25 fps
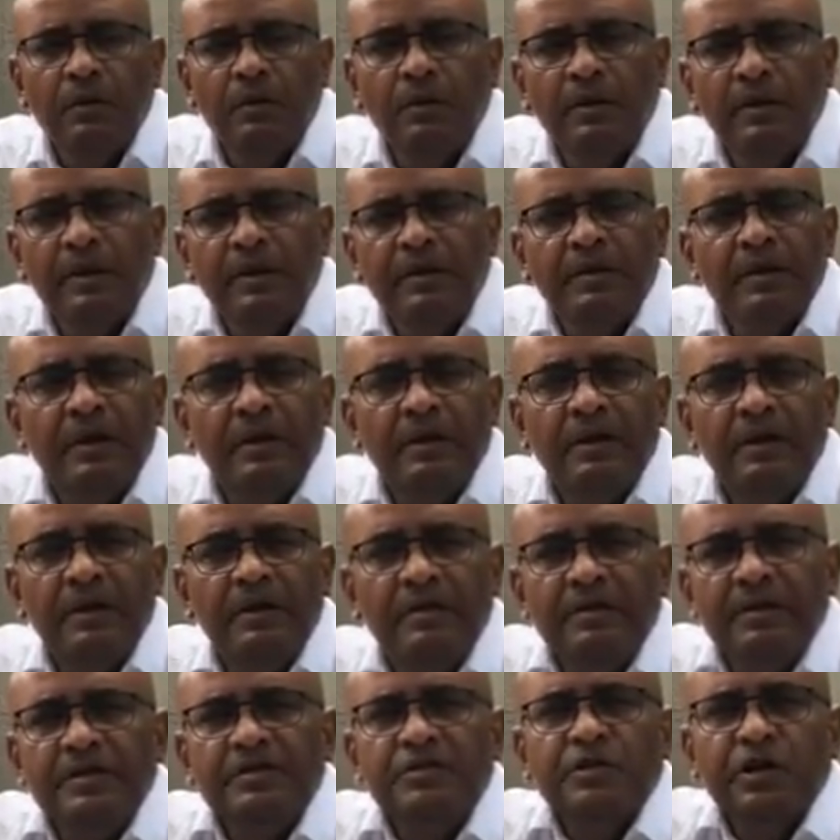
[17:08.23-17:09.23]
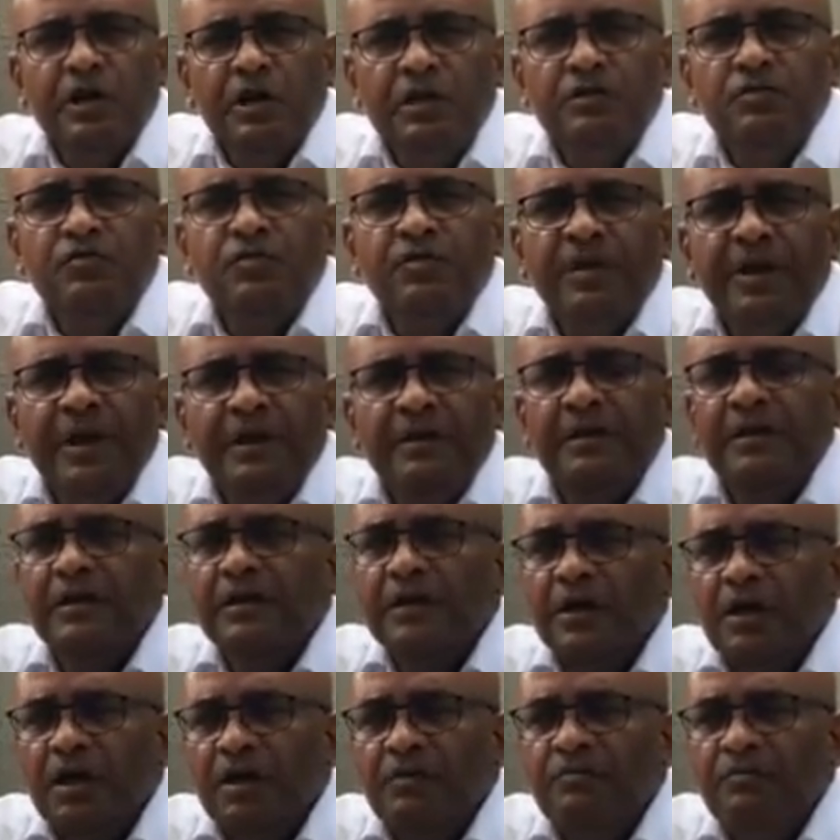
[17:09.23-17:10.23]
in this country and in the
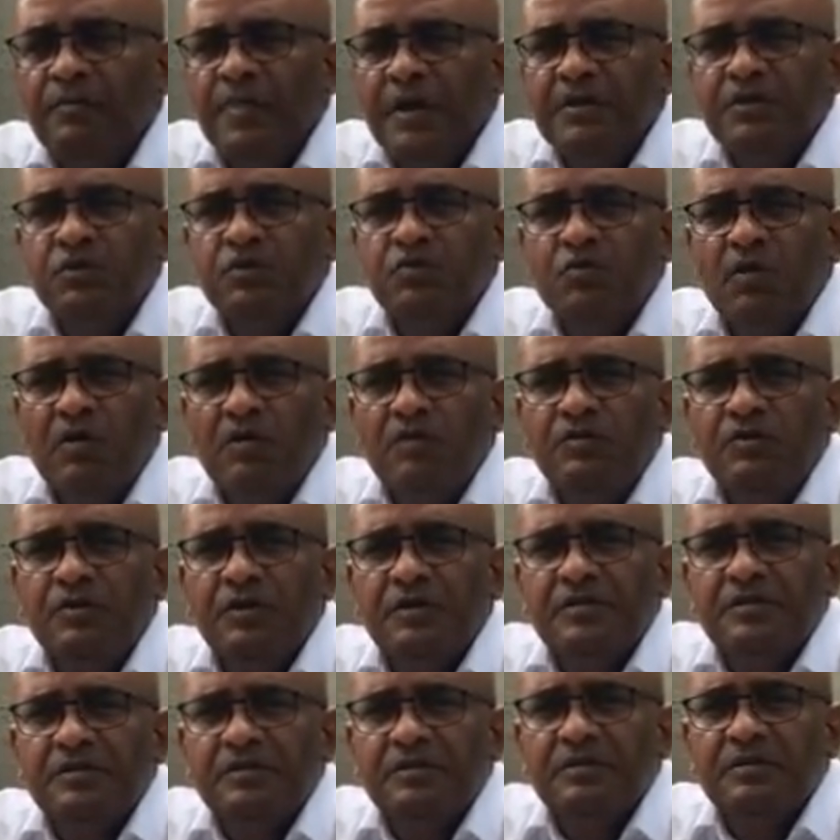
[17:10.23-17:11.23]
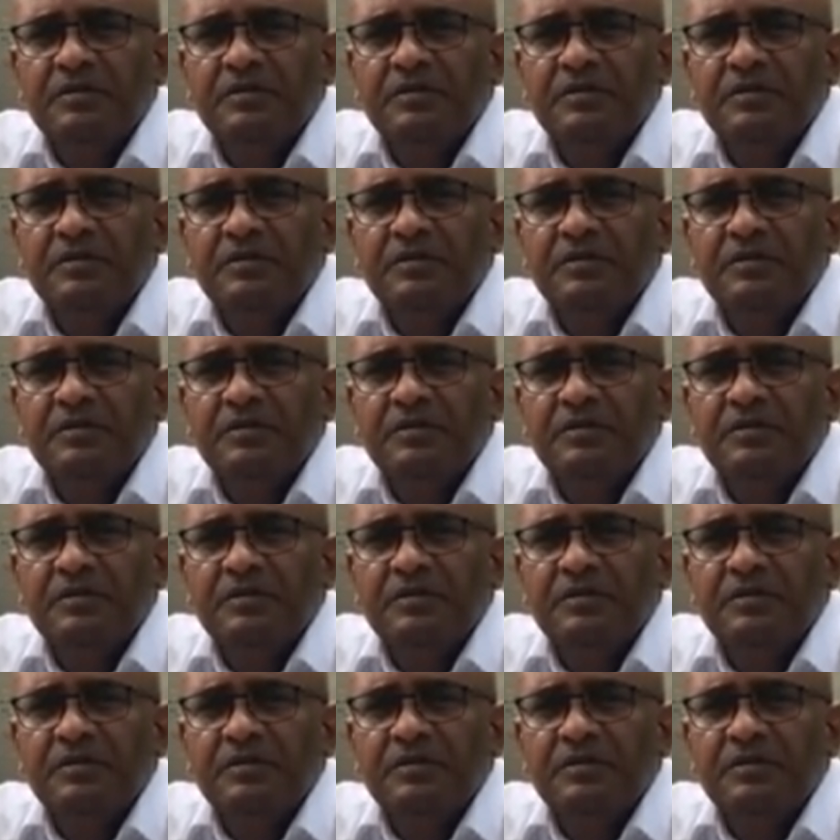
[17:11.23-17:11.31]
government structures.